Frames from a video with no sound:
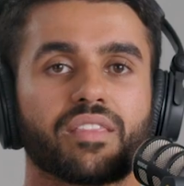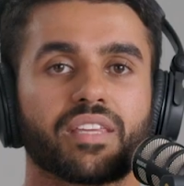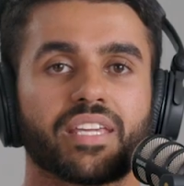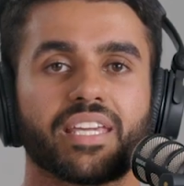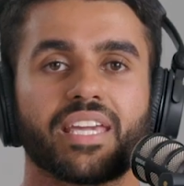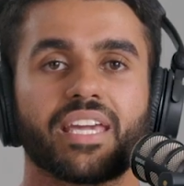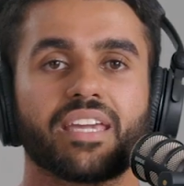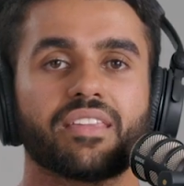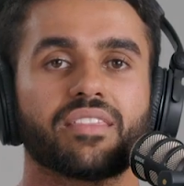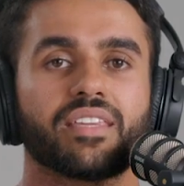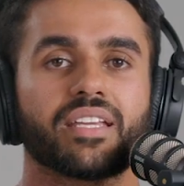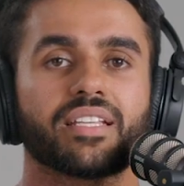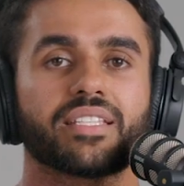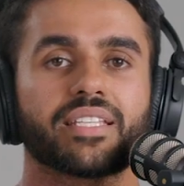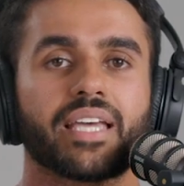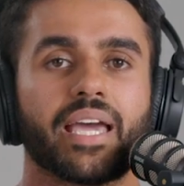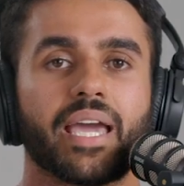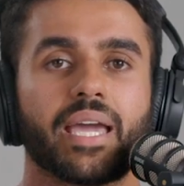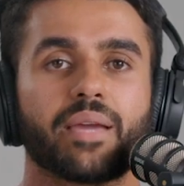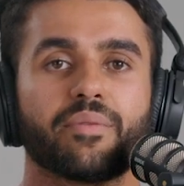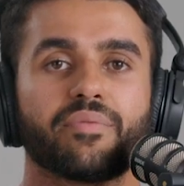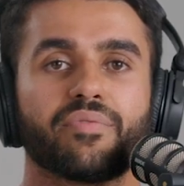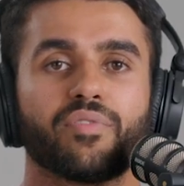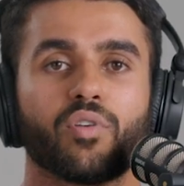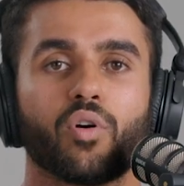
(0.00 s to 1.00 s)
The key thing
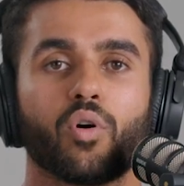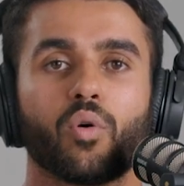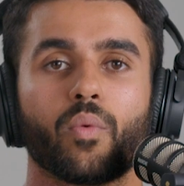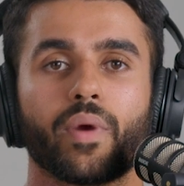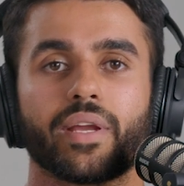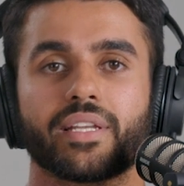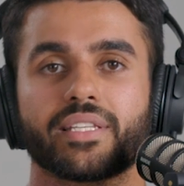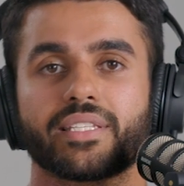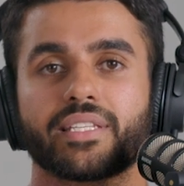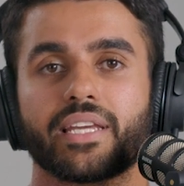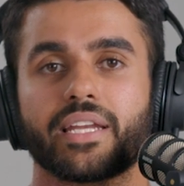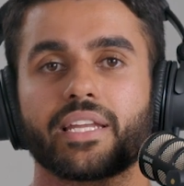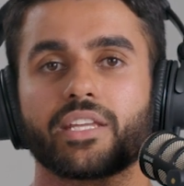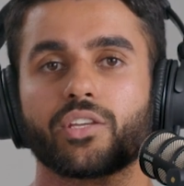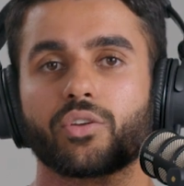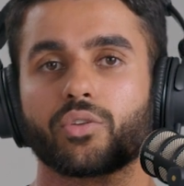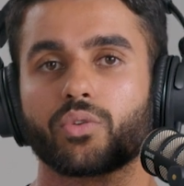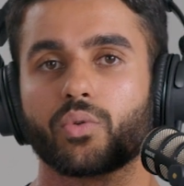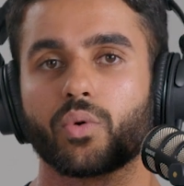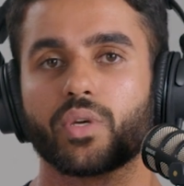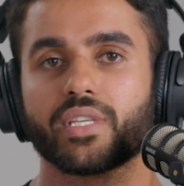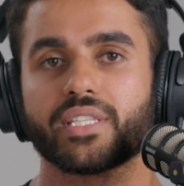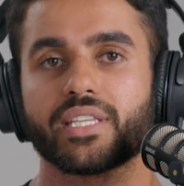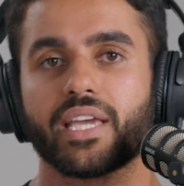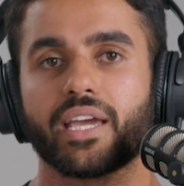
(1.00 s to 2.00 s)
to aim for when setting
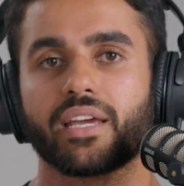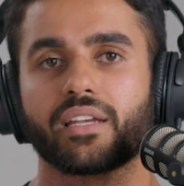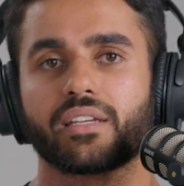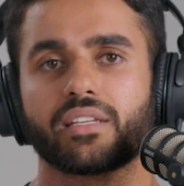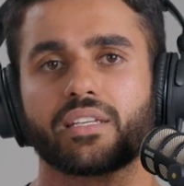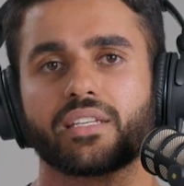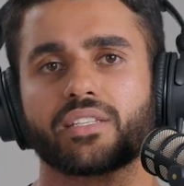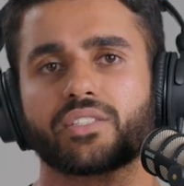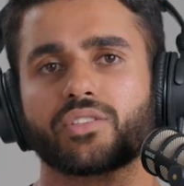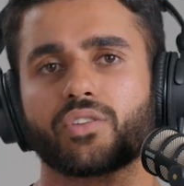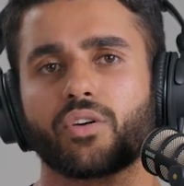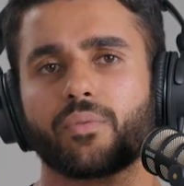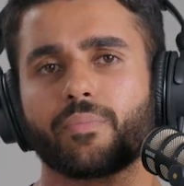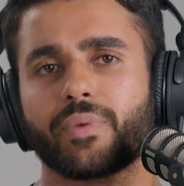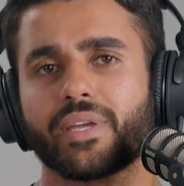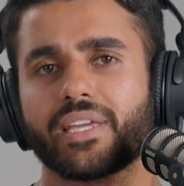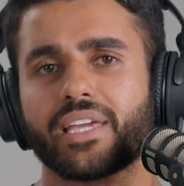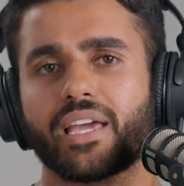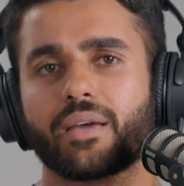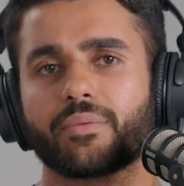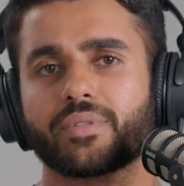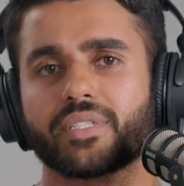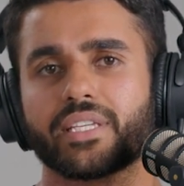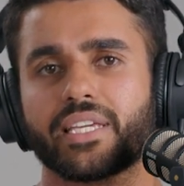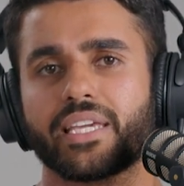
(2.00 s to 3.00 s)
your noise gate is not
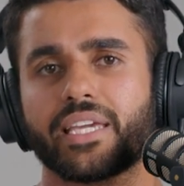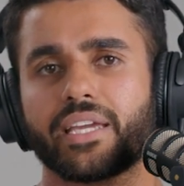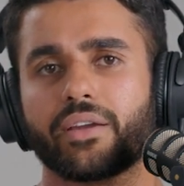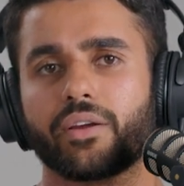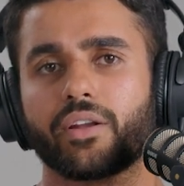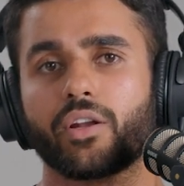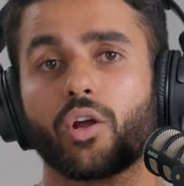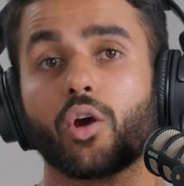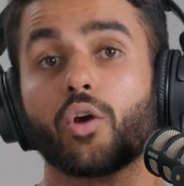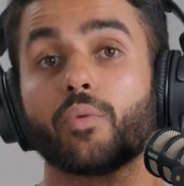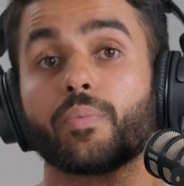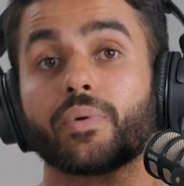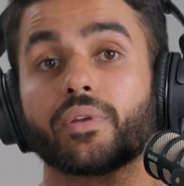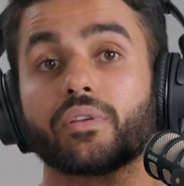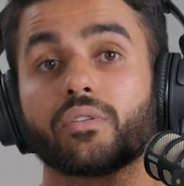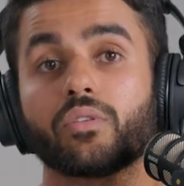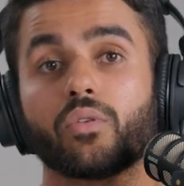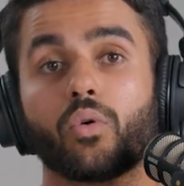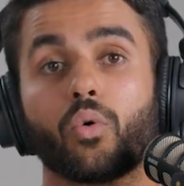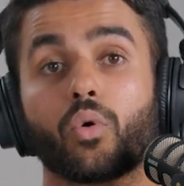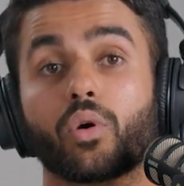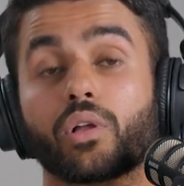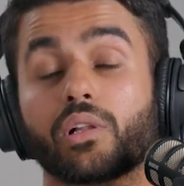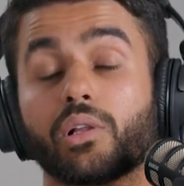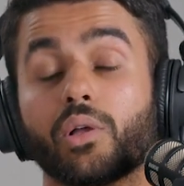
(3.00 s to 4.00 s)
being able to hear it
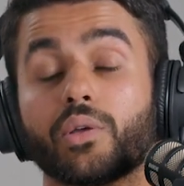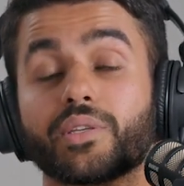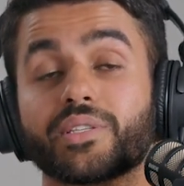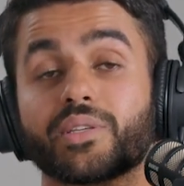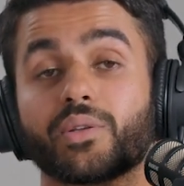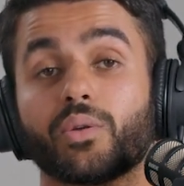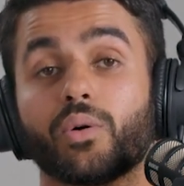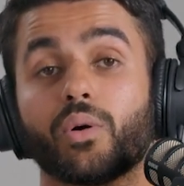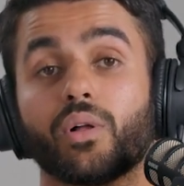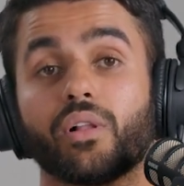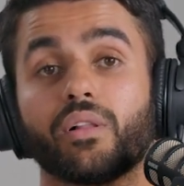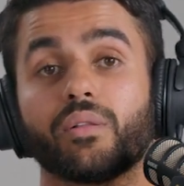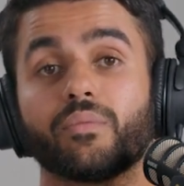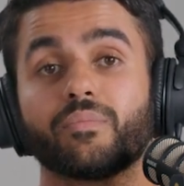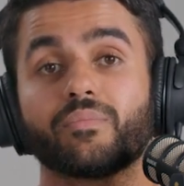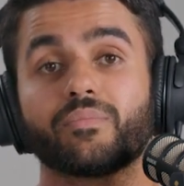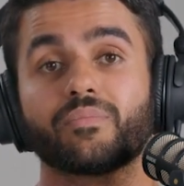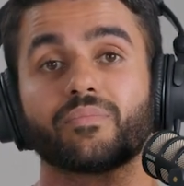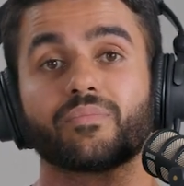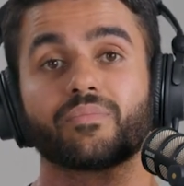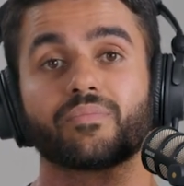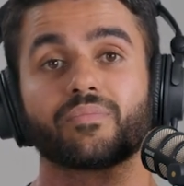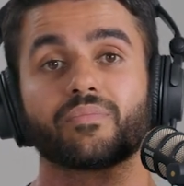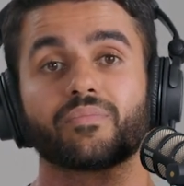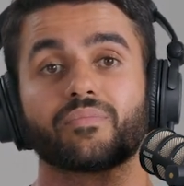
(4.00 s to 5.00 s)
open or close at all.
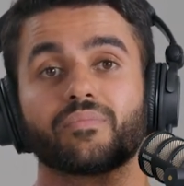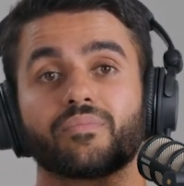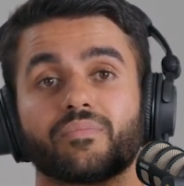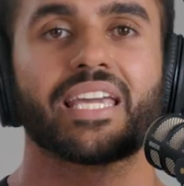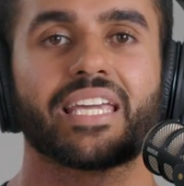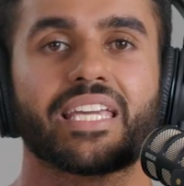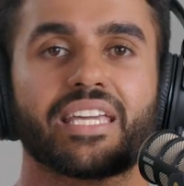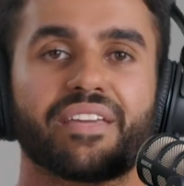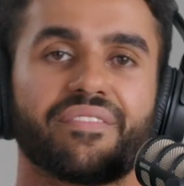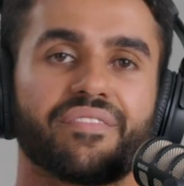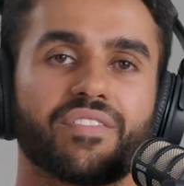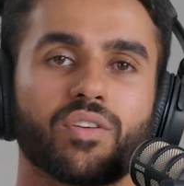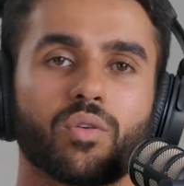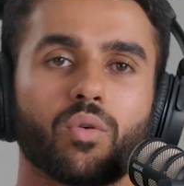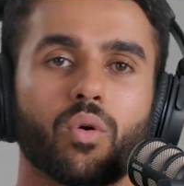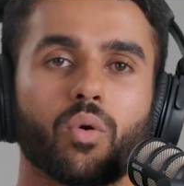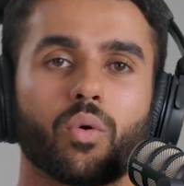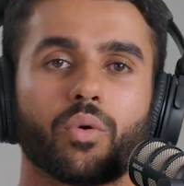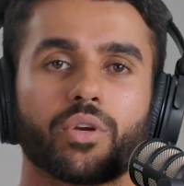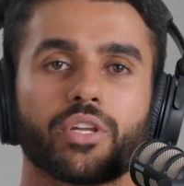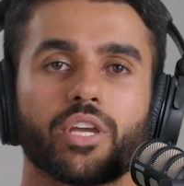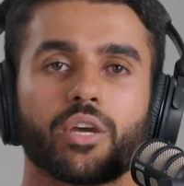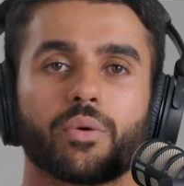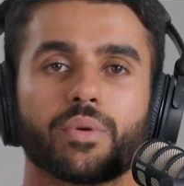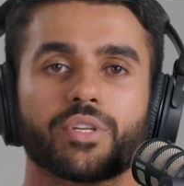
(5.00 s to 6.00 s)
If your
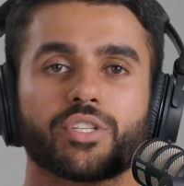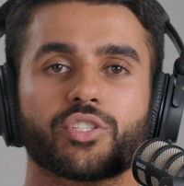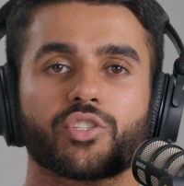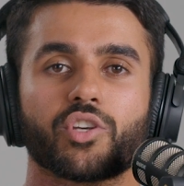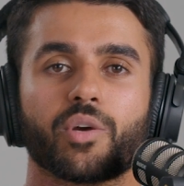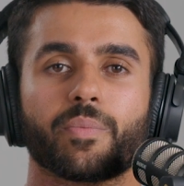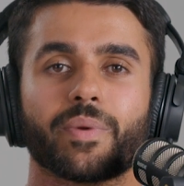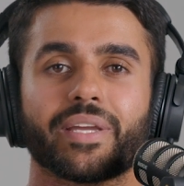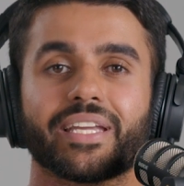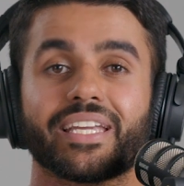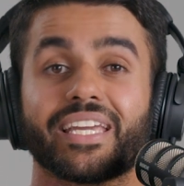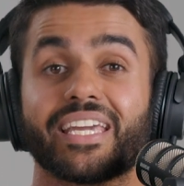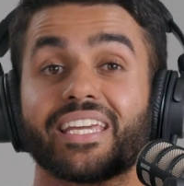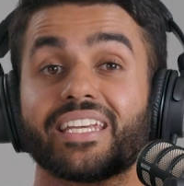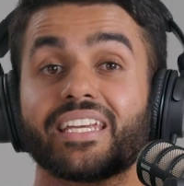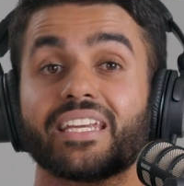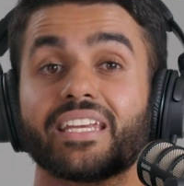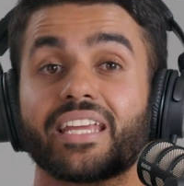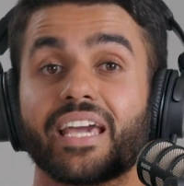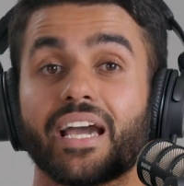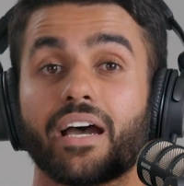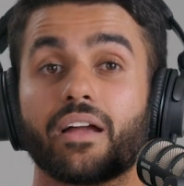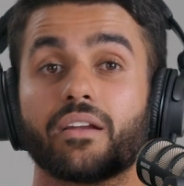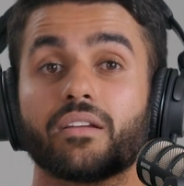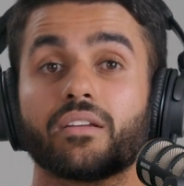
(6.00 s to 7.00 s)
audio is chopping in
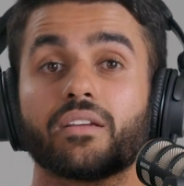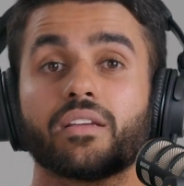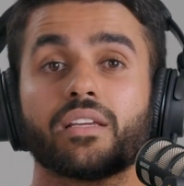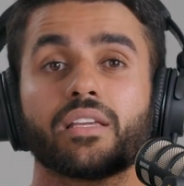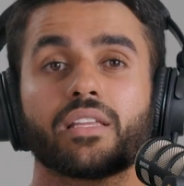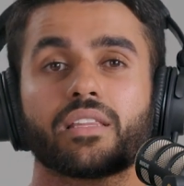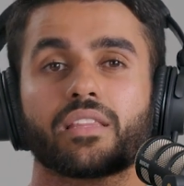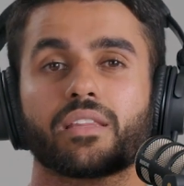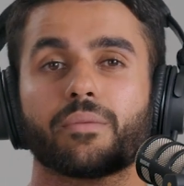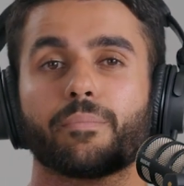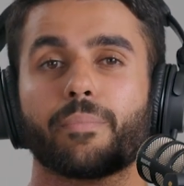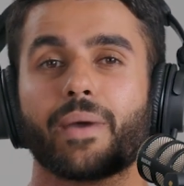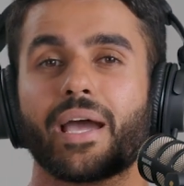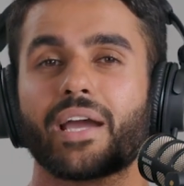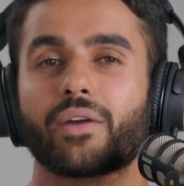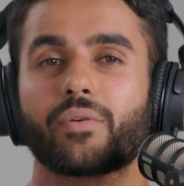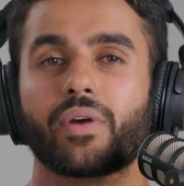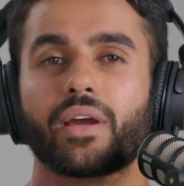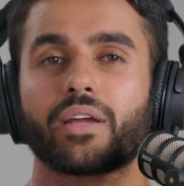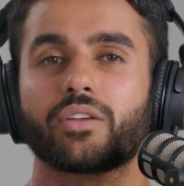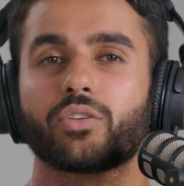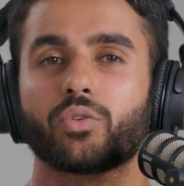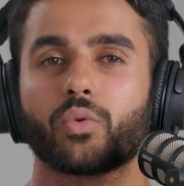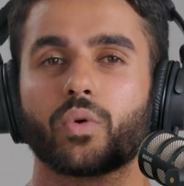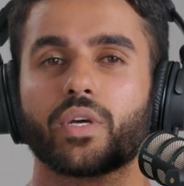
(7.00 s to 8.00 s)
and out, the
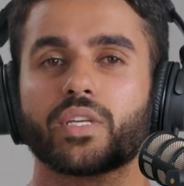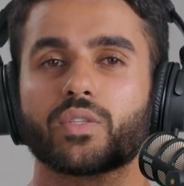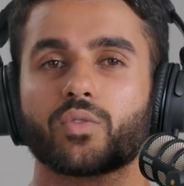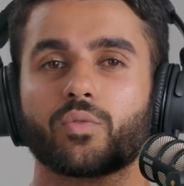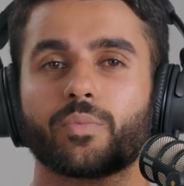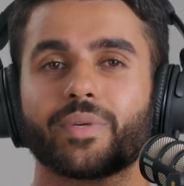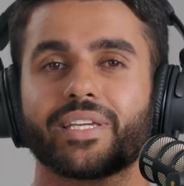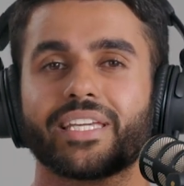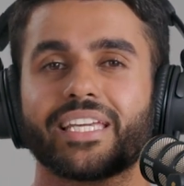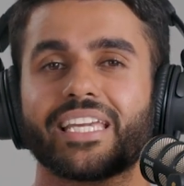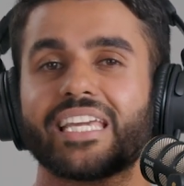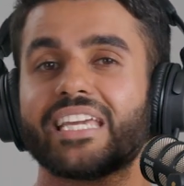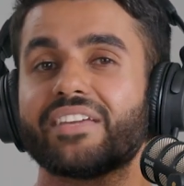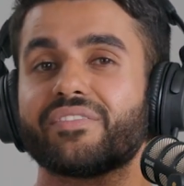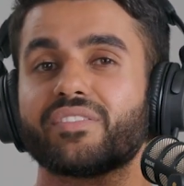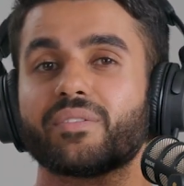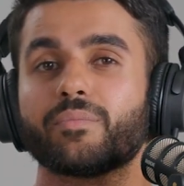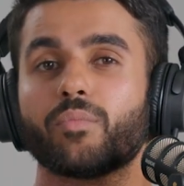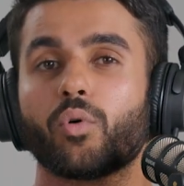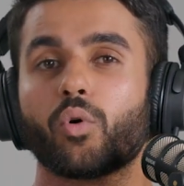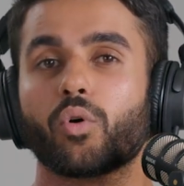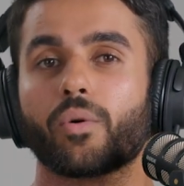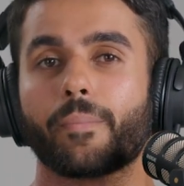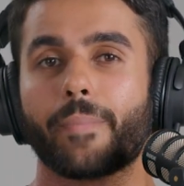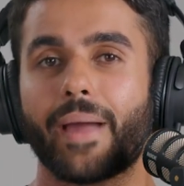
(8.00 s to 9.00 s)
background noise will be even
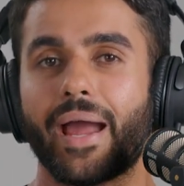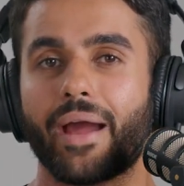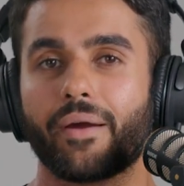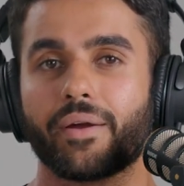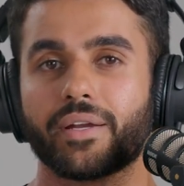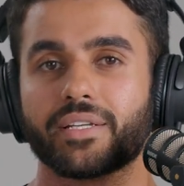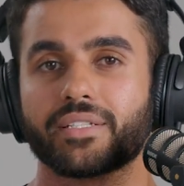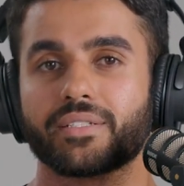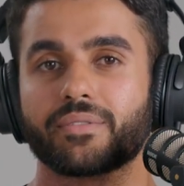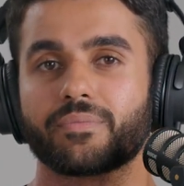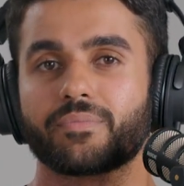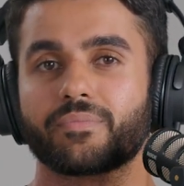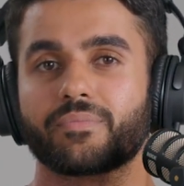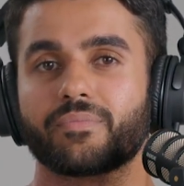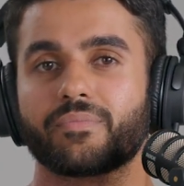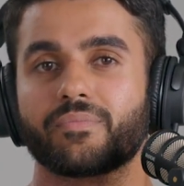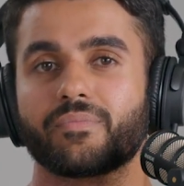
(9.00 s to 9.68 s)
more apparent.